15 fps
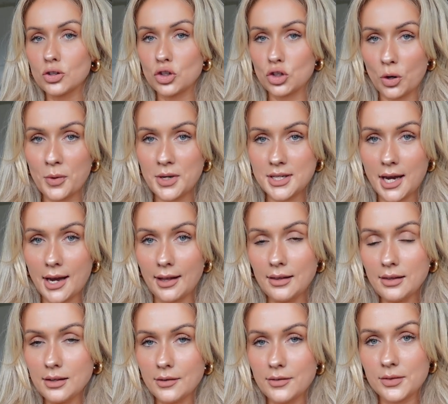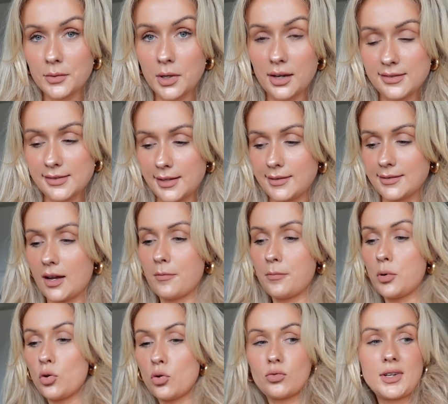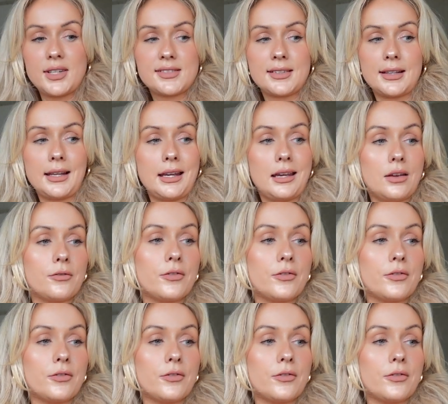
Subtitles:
show and tell of some nice things I've bought recently.